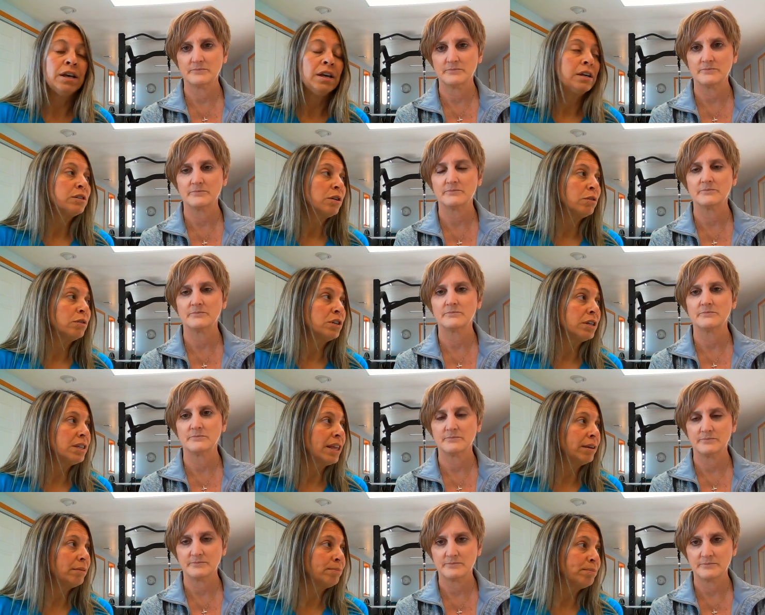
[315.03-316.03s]
Speaker 1: So just
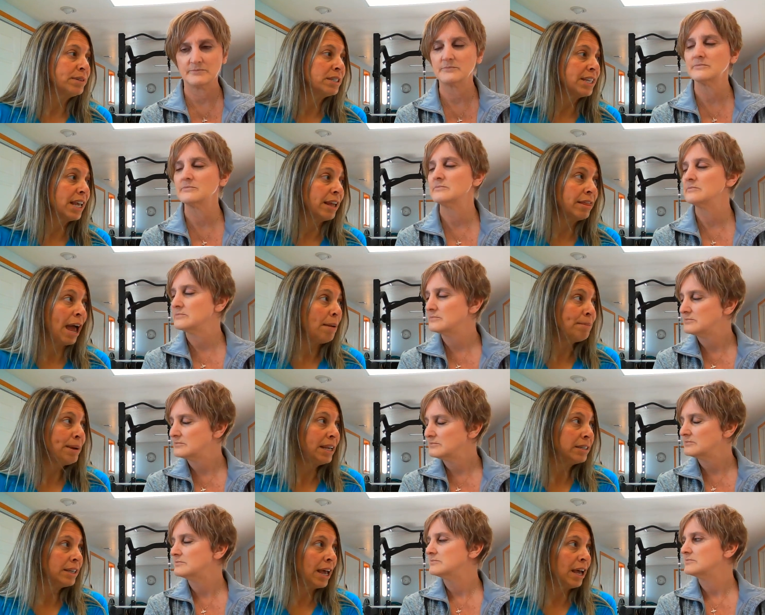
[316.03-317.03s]
that, that
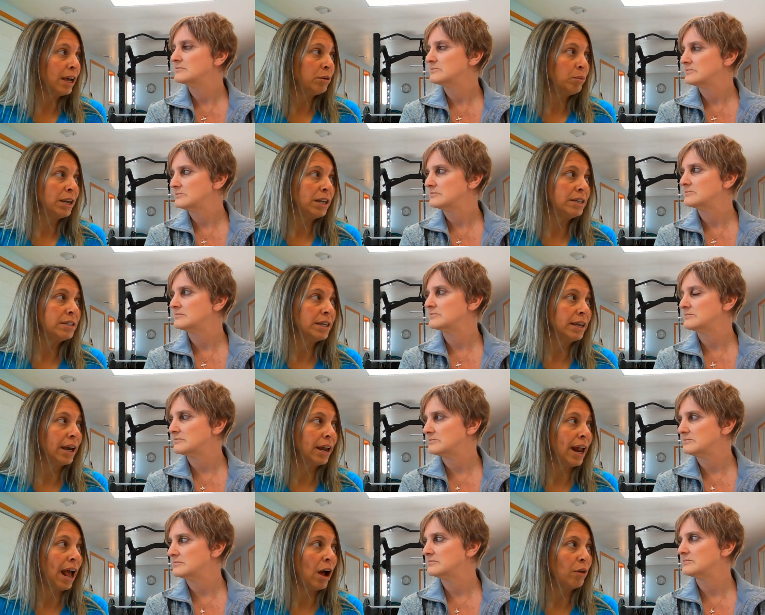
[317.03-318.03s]
being said, we need to
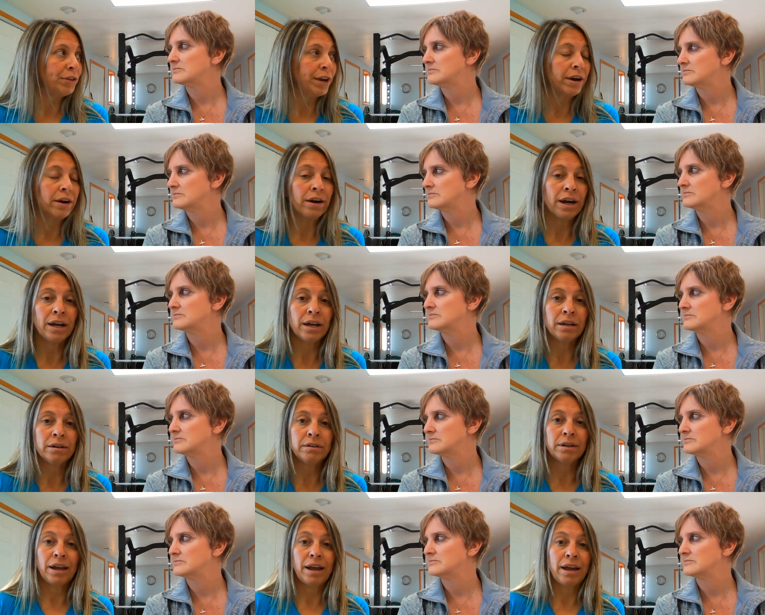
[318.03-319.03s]
get mm-hmm. out there
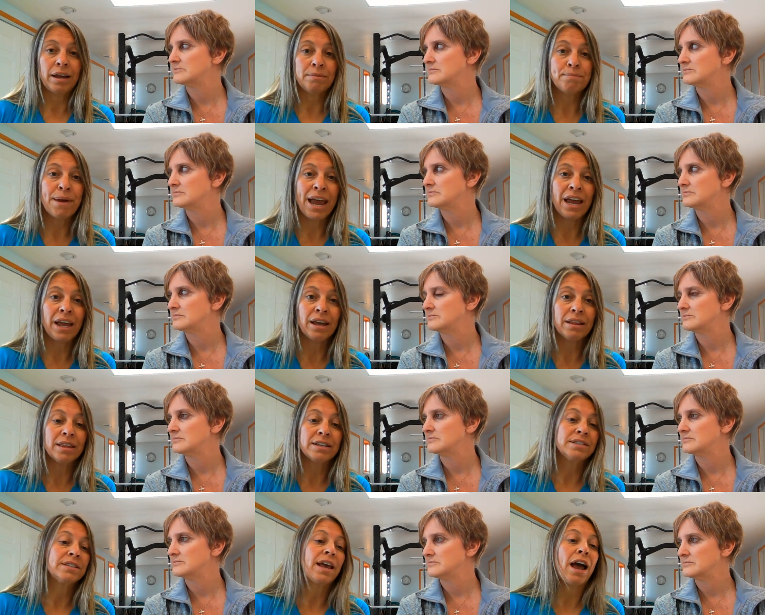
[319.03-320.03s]
and and make
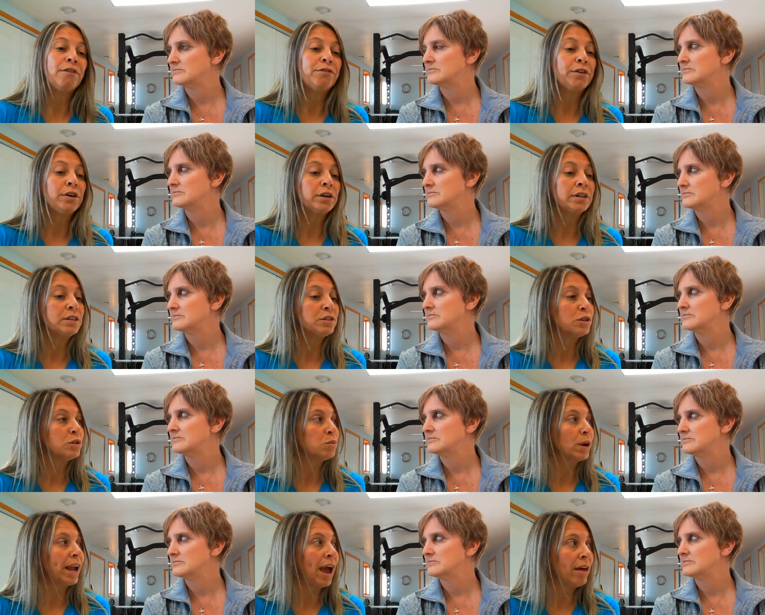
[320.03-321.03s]
this effort. And this
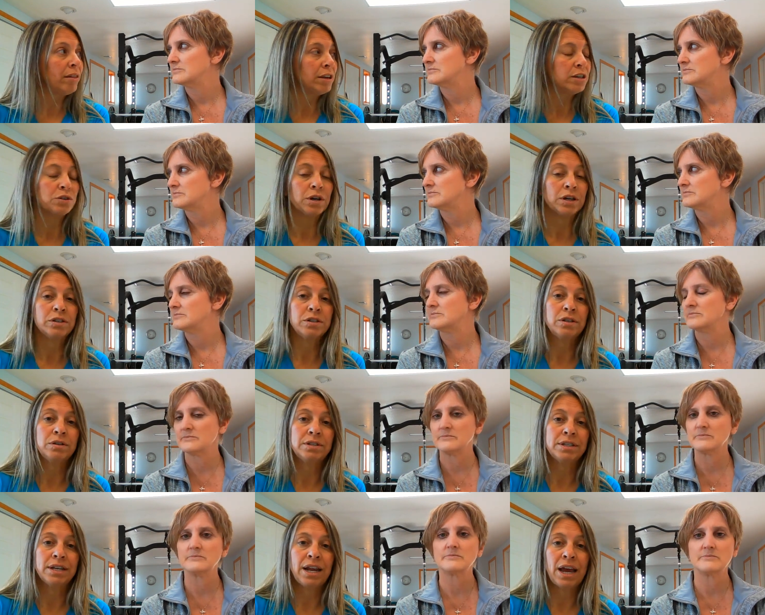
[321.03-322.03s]
is what Kathy's trying to
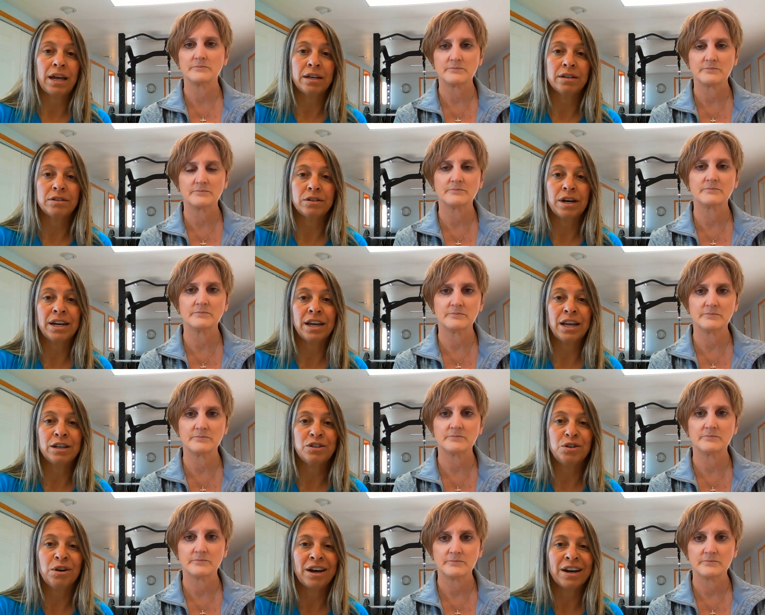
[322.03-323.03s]
do today is mm-hmm. trying to mm-hmm.
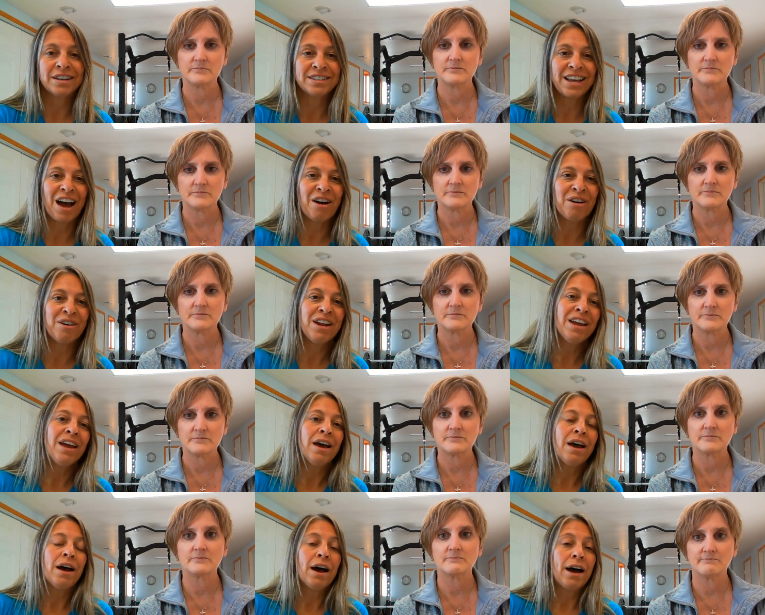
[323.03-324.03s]
get you guys out
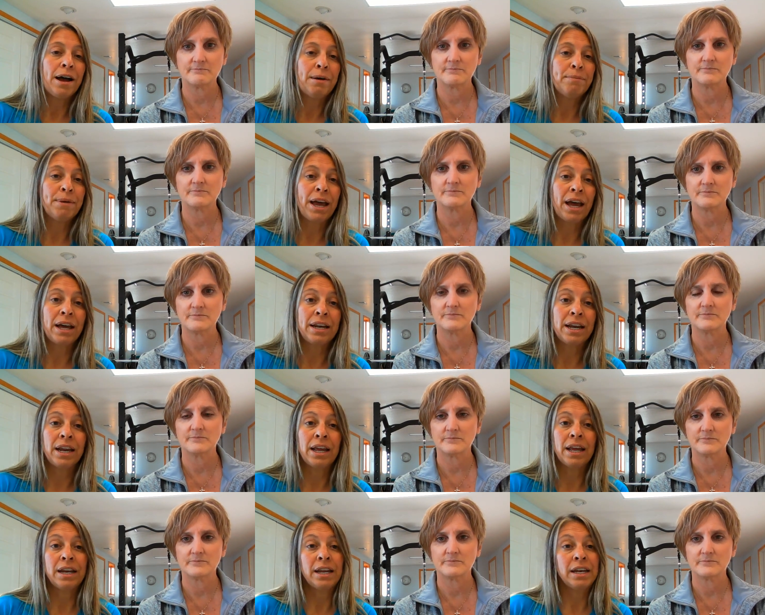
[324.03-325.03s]
mm-hmm. um, and
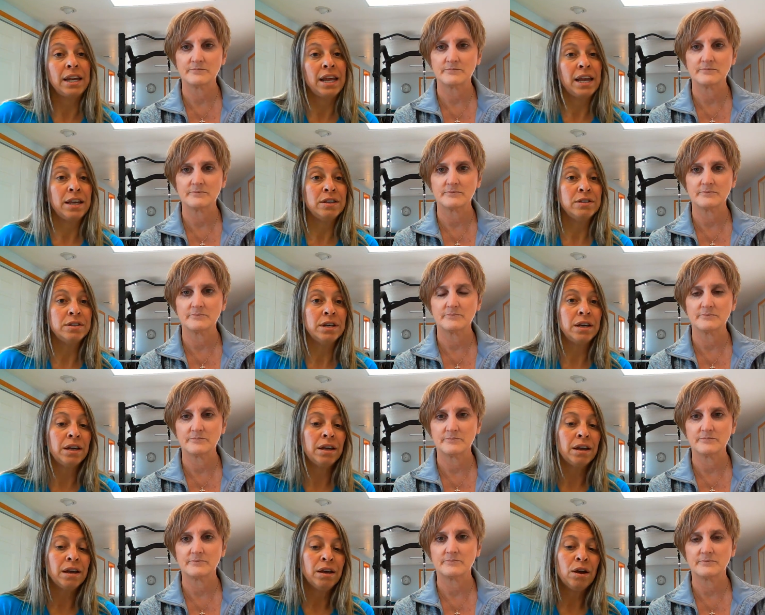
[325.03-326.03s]
in an
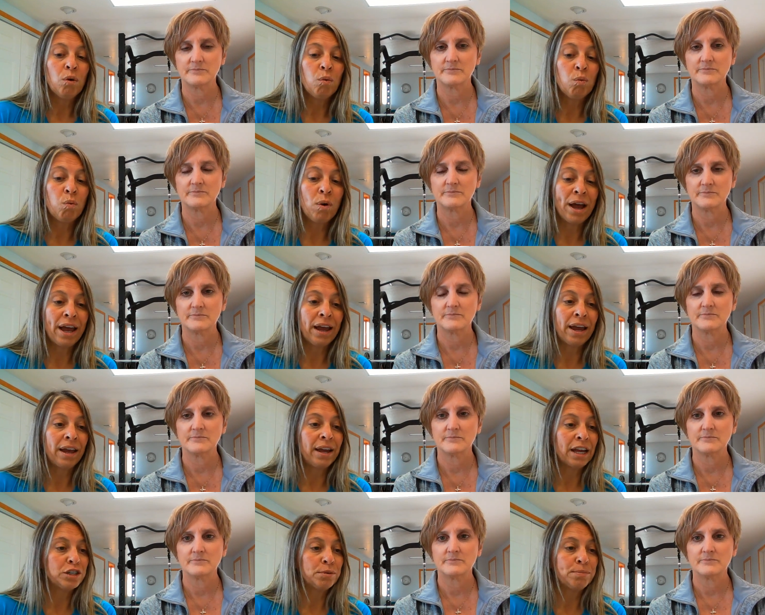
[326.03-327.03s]
easy way
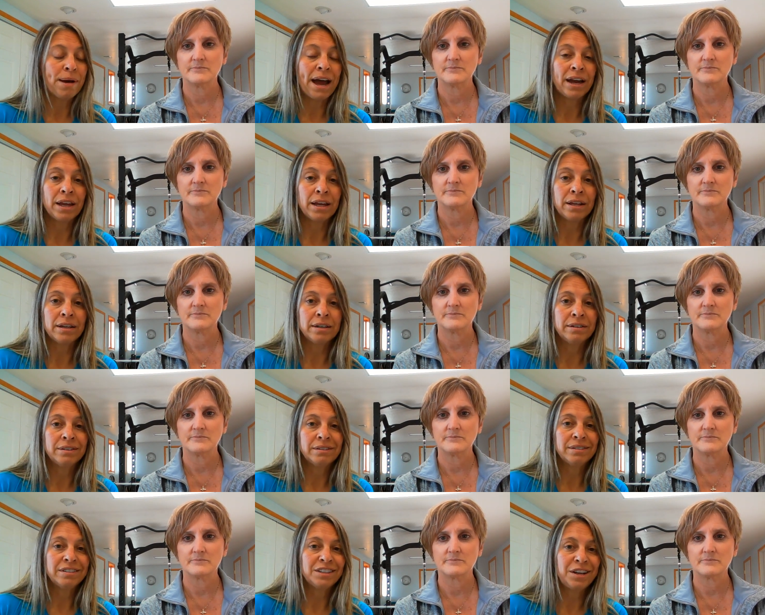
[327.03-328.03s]
get you back in
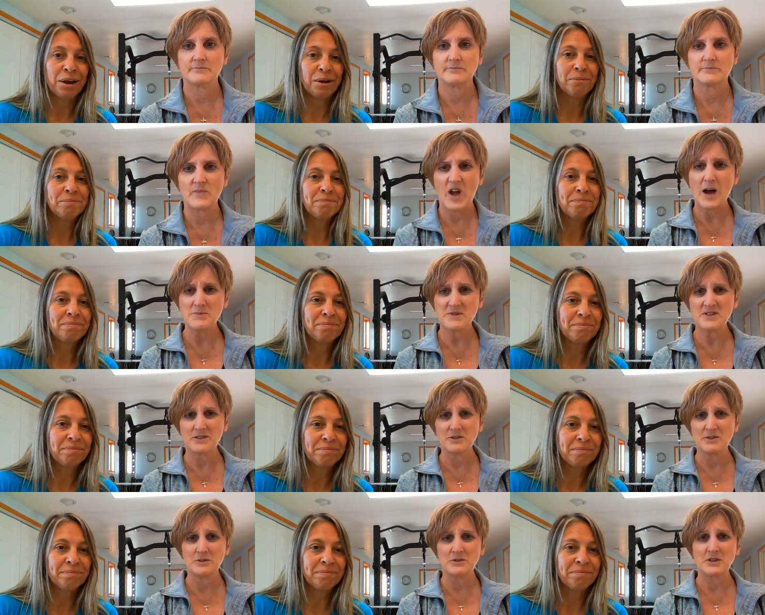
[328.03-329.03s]
shape.
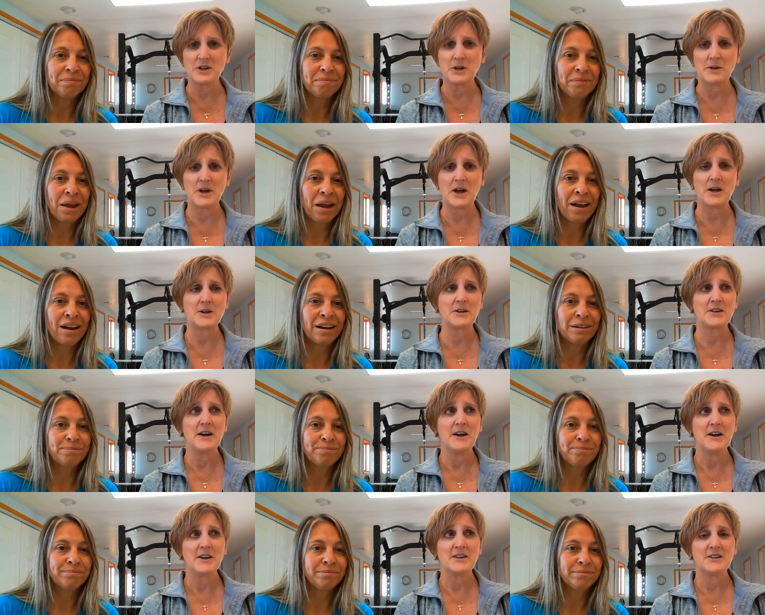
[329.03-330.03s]
Absolutely. Yeah.
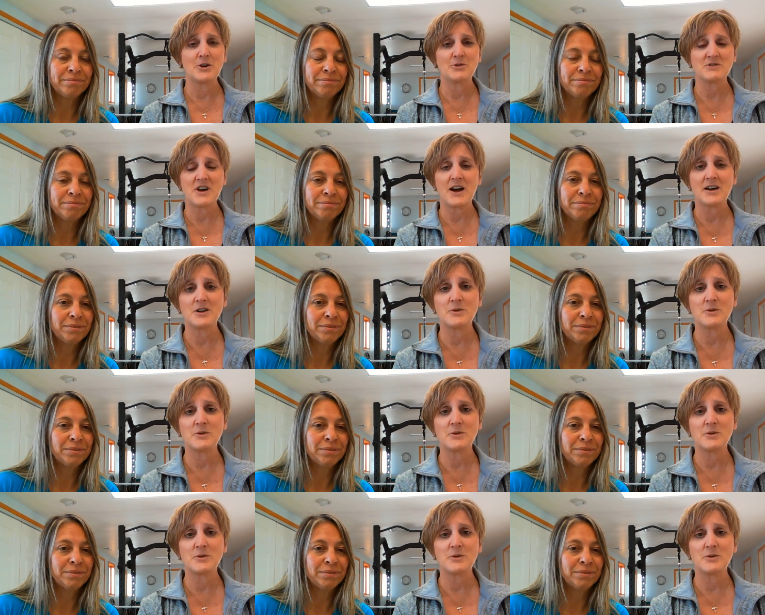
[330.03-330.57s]
And
Speaker 2: you know, talking